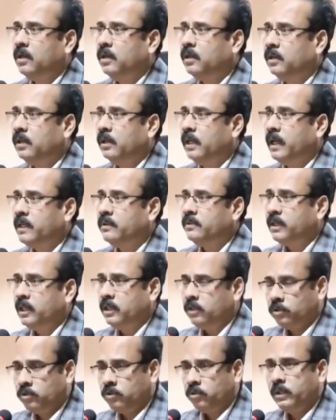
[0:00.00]
as
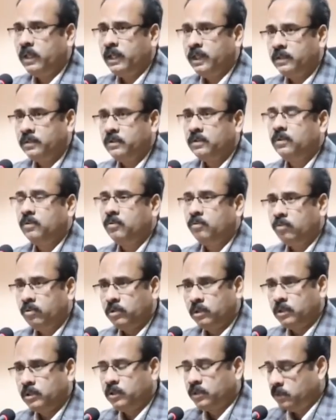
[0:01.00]
enrolled as
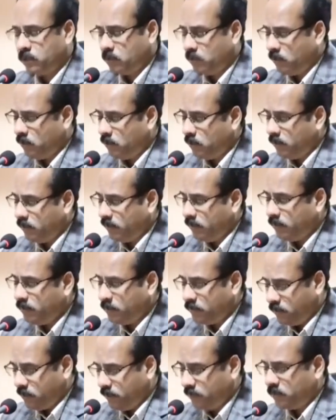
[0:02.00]
voters in the
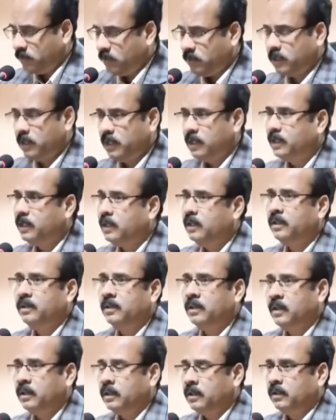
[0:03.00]
state.
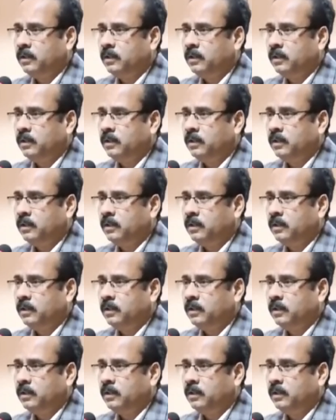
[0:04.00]
Earlier